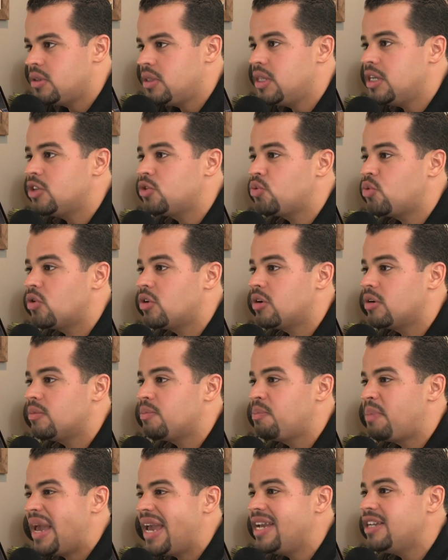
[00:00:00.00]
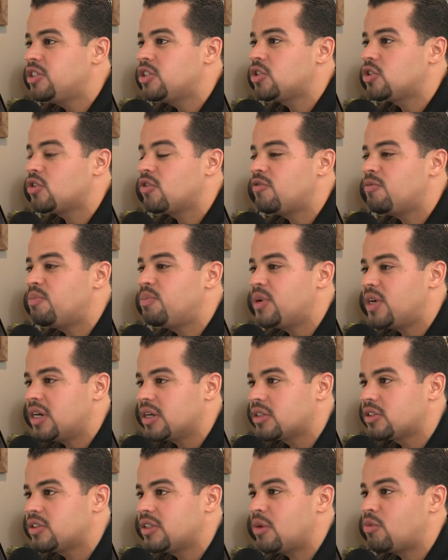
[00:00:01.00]
These were pages of
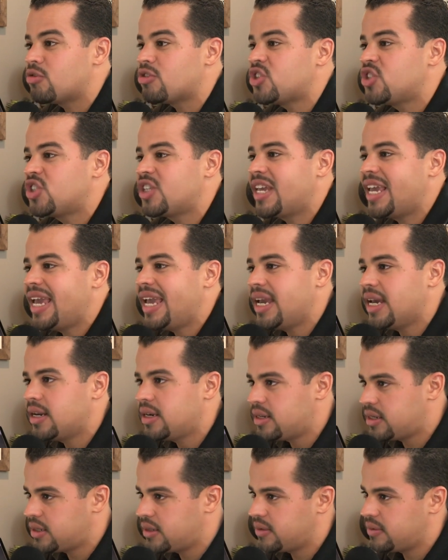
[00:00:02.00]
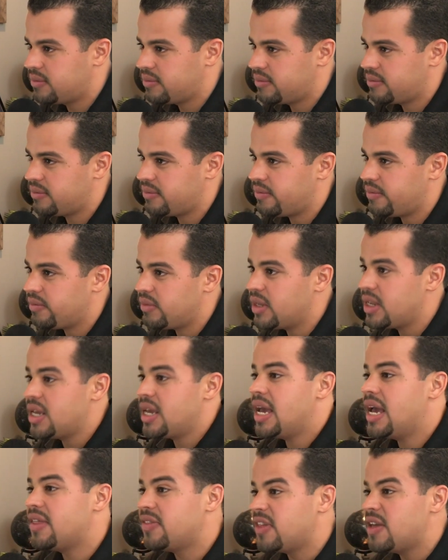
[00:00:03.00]
books that were scanned,
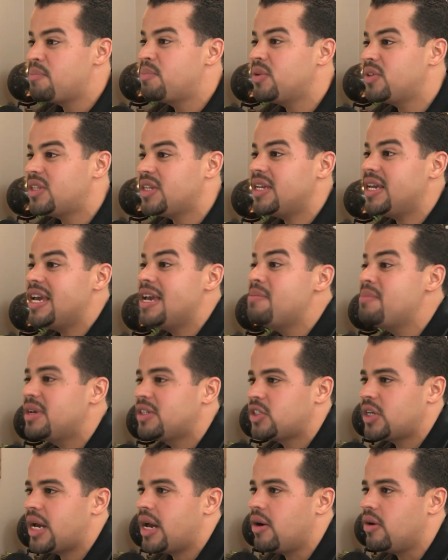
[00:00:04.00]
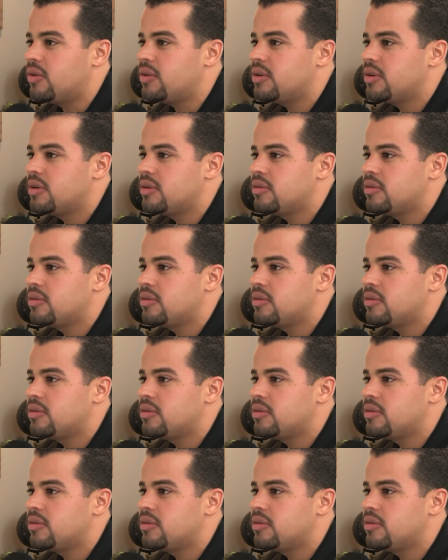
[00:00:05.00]
and they put the image out